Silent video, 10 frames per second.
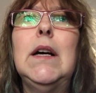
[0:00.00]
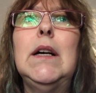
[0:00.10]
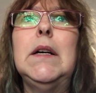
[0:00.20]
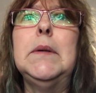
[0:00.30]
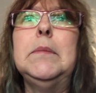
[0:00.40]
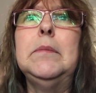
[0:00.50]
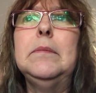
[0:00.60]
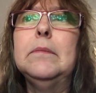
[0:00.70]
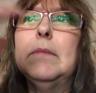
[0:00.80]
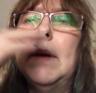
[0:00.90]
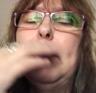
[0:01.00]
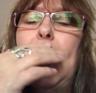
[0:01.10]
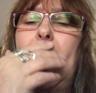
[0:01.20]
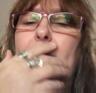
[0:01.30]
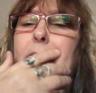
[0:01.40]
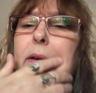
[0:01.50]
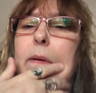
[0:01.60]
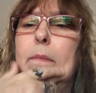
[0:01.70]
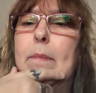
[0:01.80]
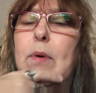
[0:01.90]
Um, my back,
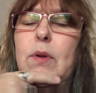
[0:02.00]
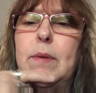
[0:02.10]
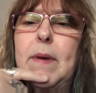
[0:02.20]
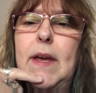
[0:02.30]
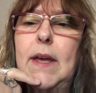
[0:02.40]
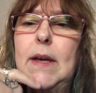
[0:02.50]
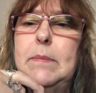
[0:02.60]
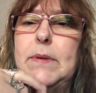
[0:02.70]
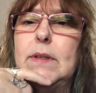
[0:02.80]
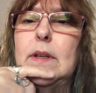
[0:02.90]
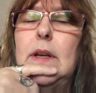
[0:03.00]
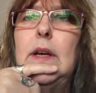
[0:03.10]
both of my hips,